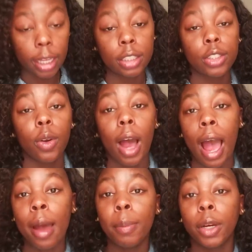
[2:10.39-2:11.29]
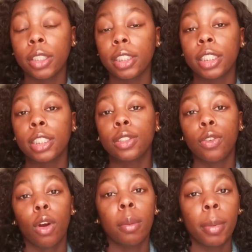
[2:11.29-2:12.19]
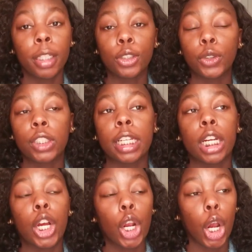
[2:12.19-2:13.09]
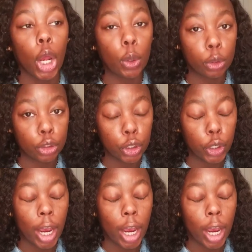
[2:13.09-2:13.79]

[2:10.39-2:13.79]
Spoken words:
so I purchased four bundles and a closure.